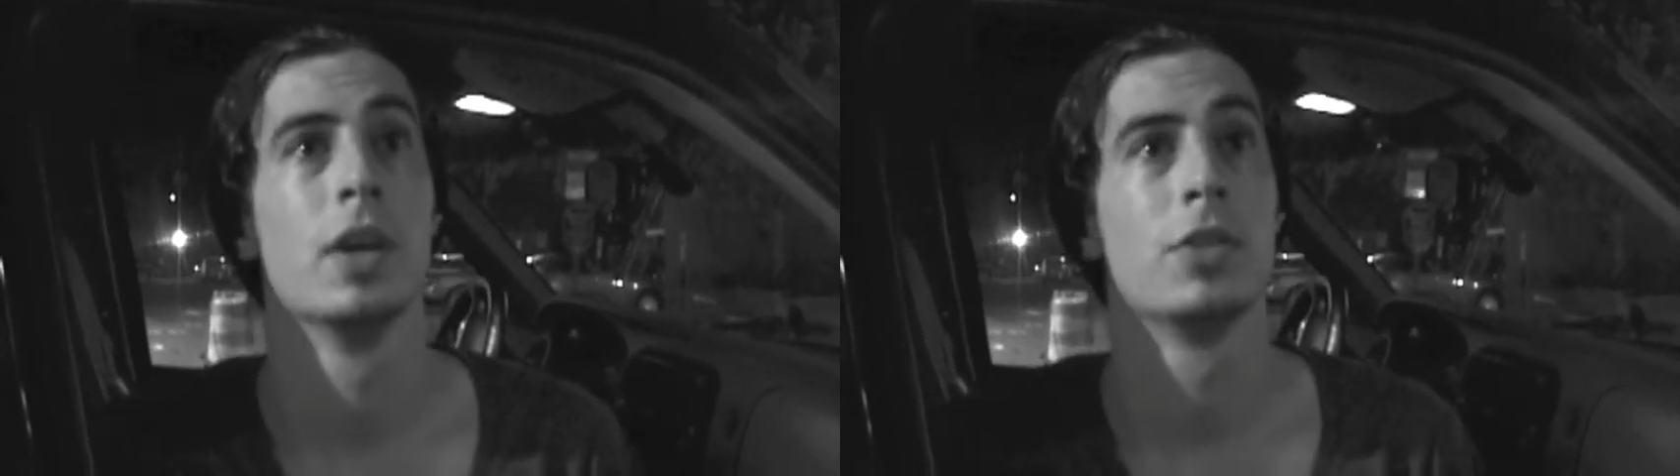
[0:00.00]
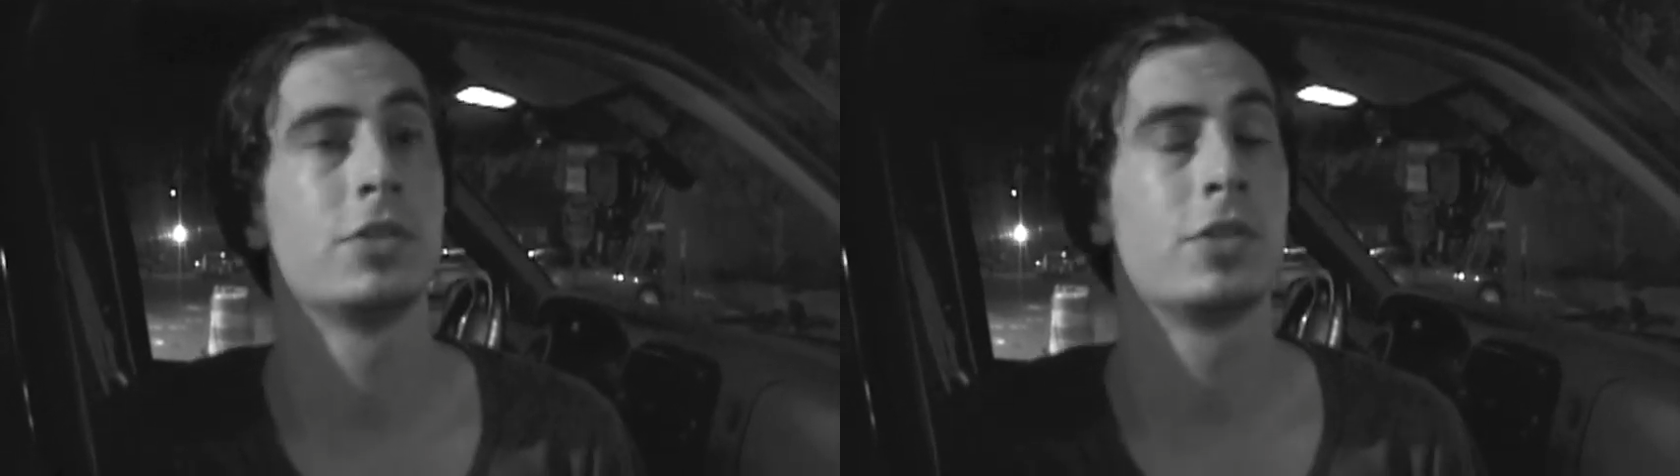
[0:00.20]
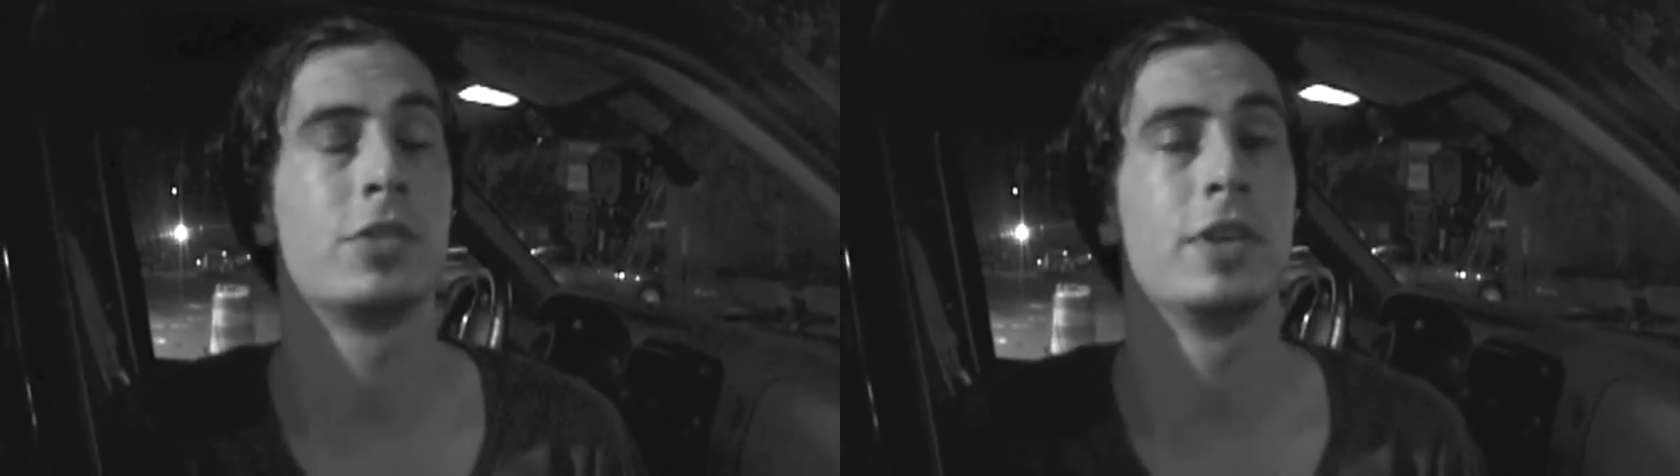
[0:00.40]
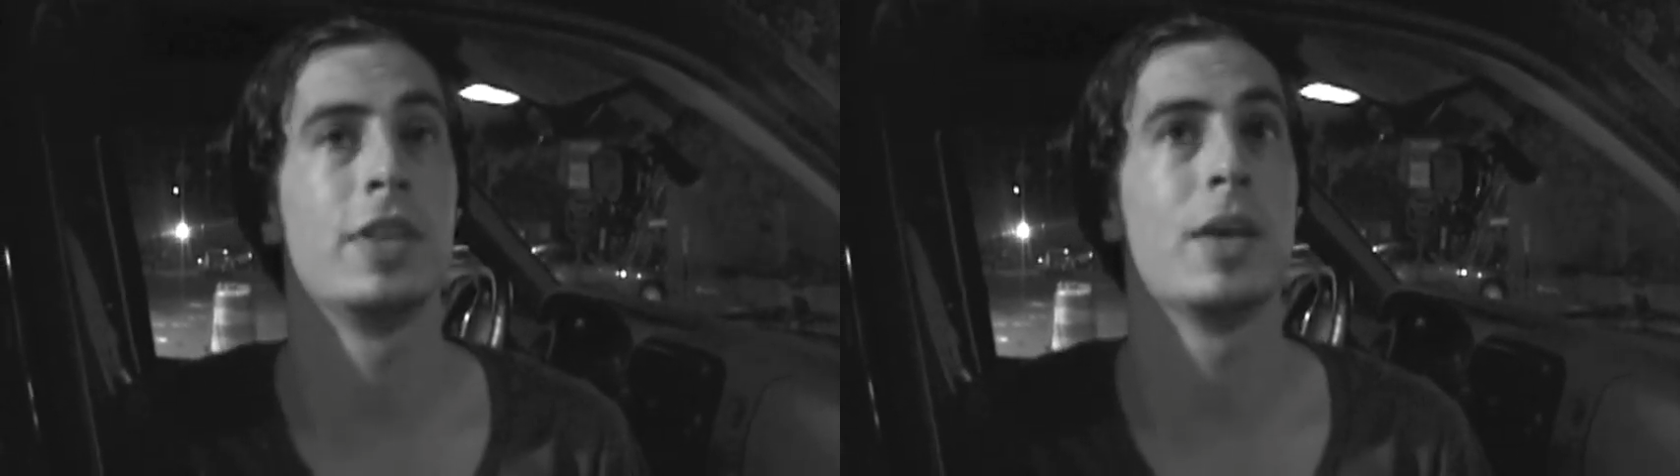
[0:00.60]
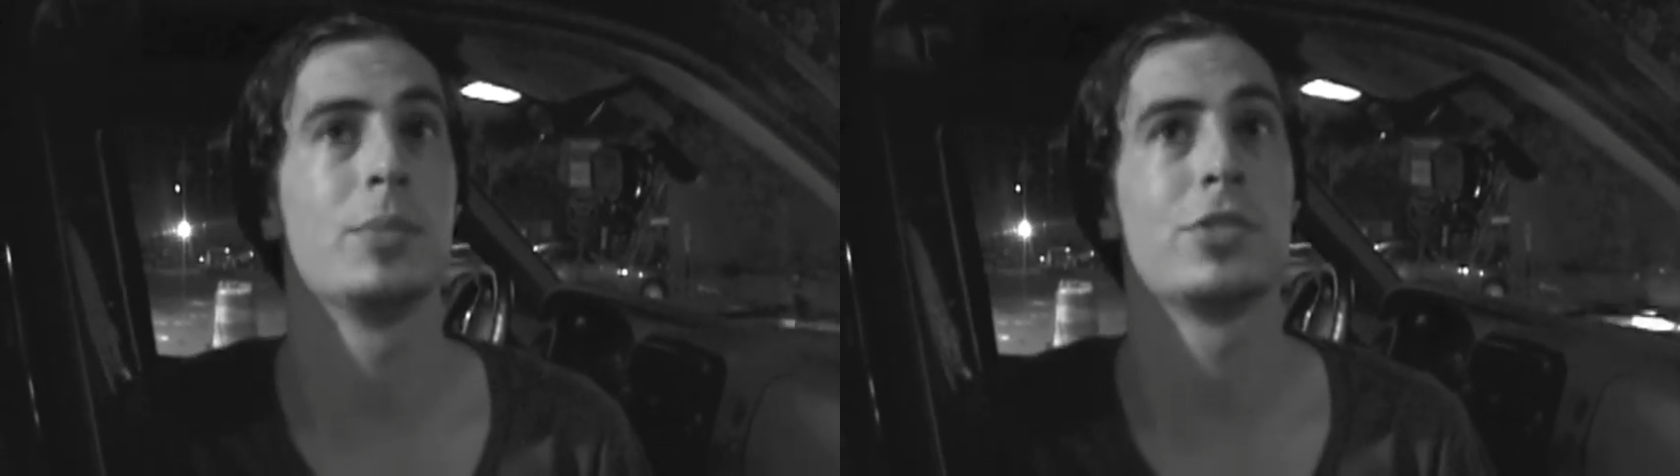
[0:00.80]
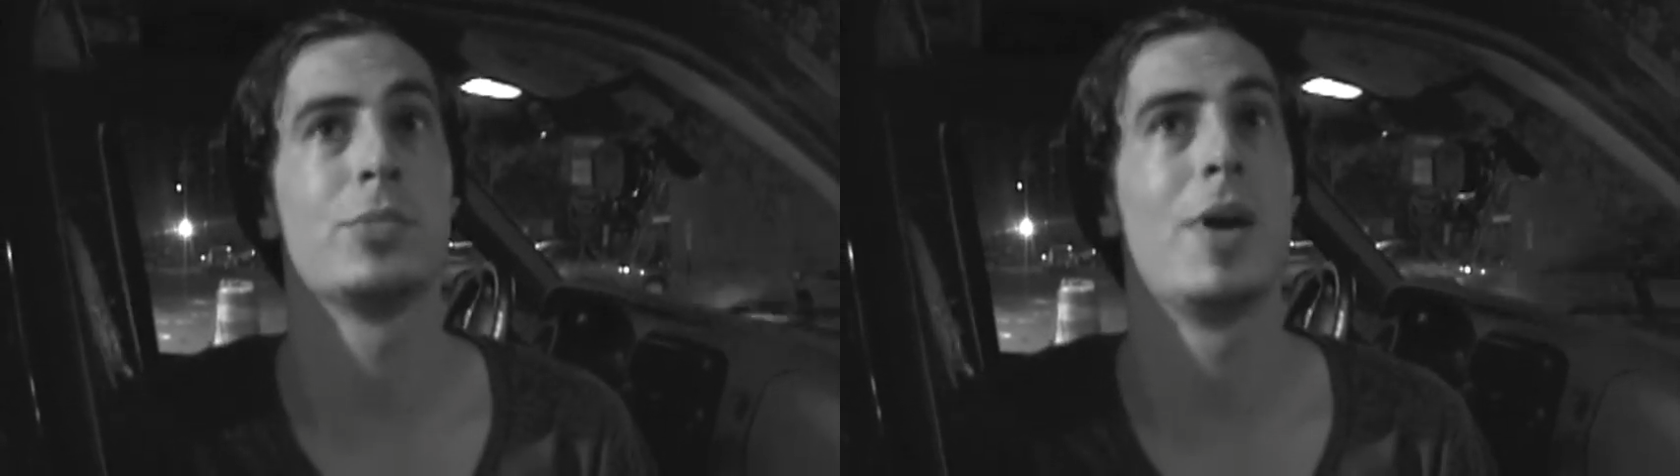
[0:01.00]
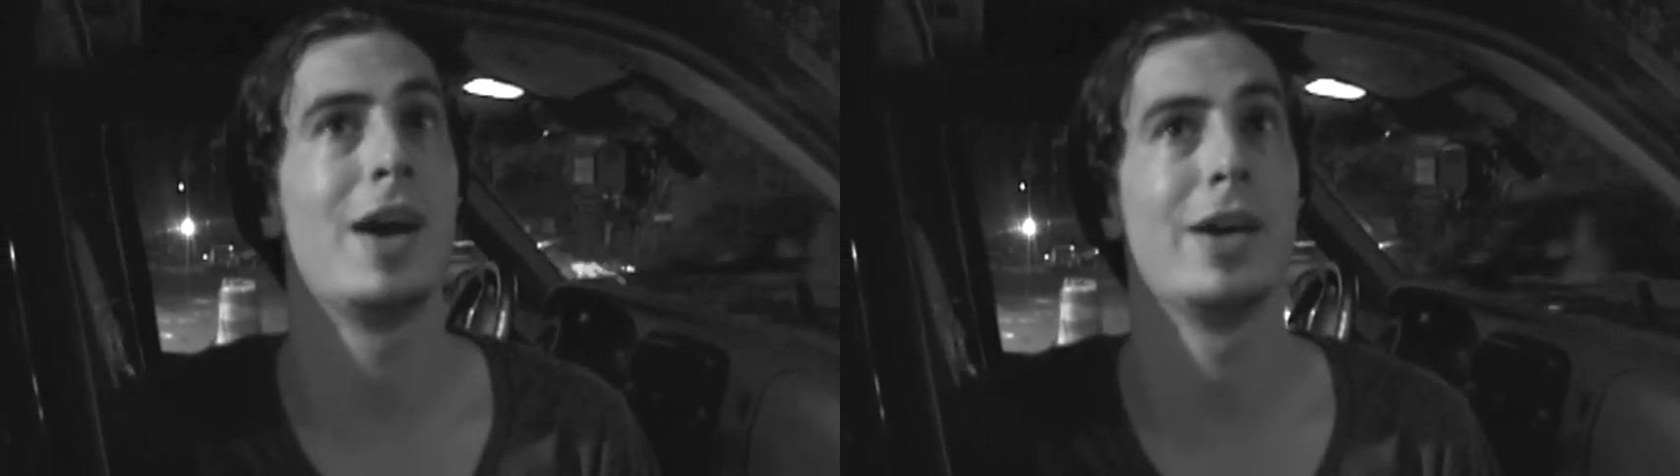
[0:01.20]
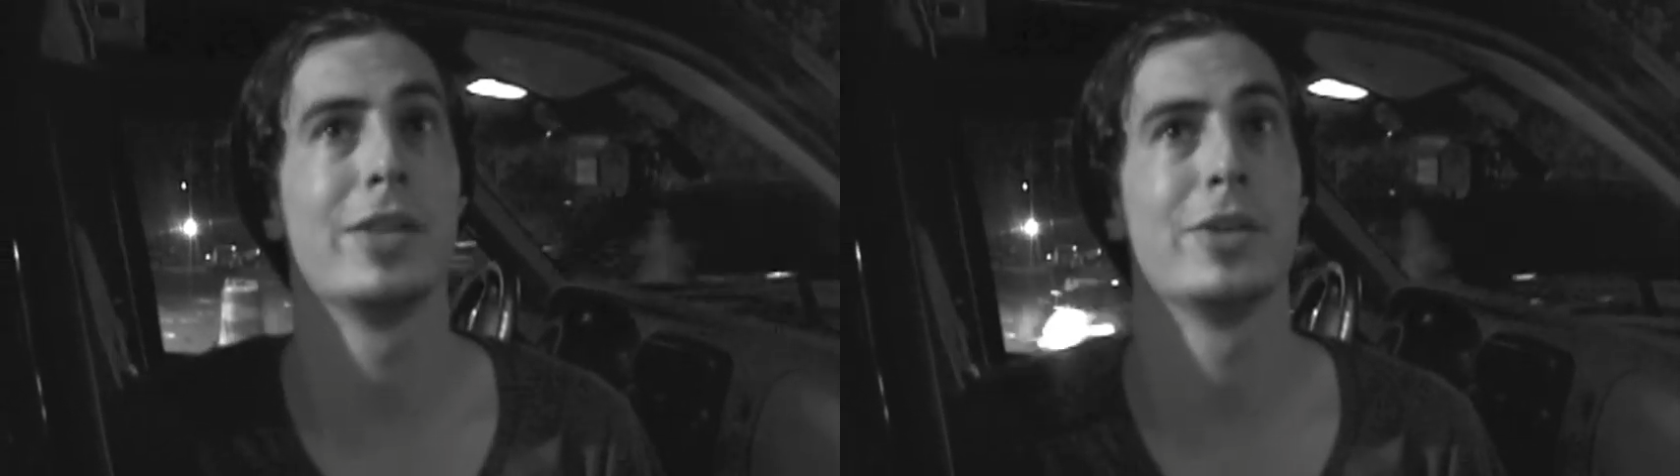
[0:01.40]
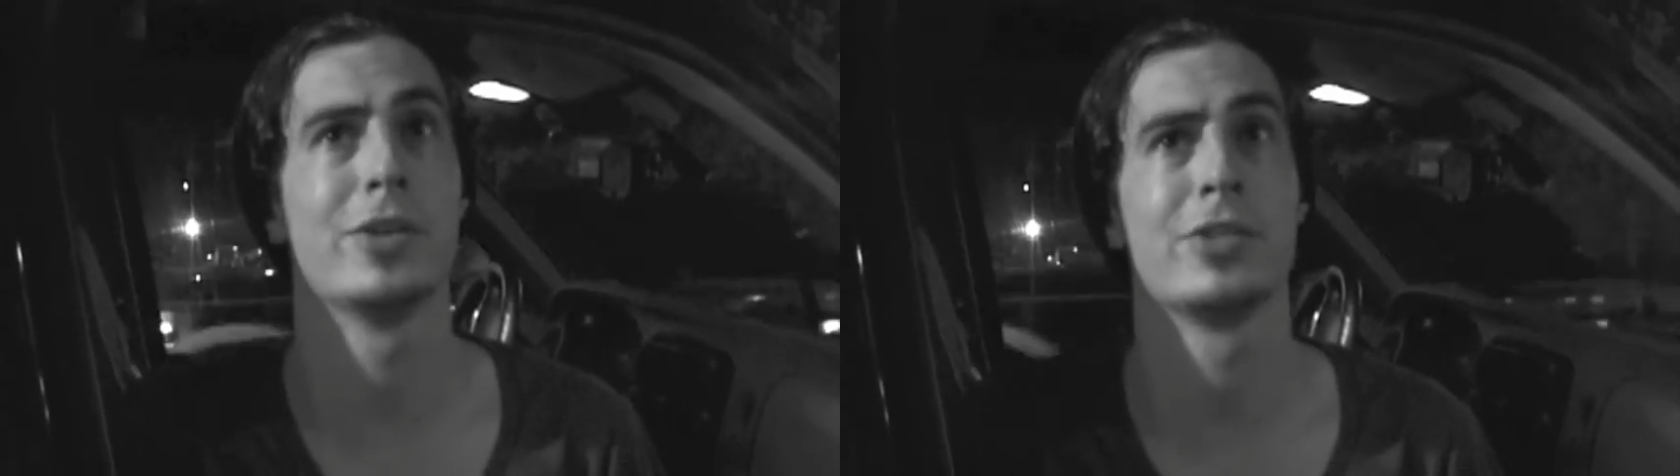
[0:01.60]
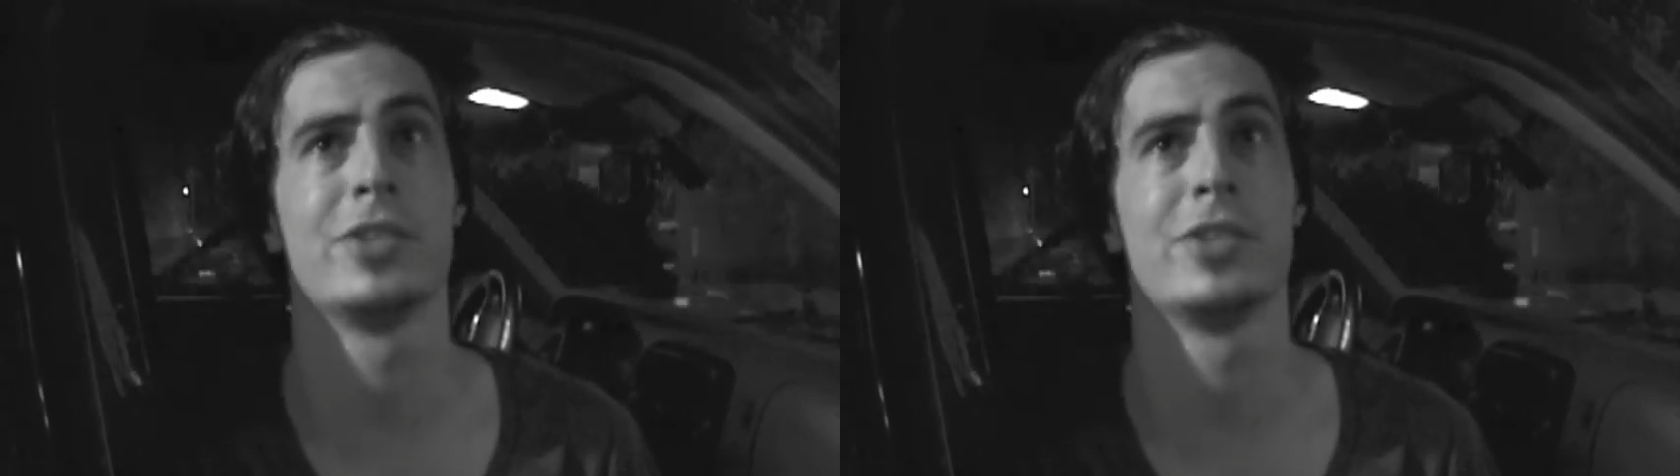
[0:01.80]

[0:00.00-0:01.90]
just to see them smile or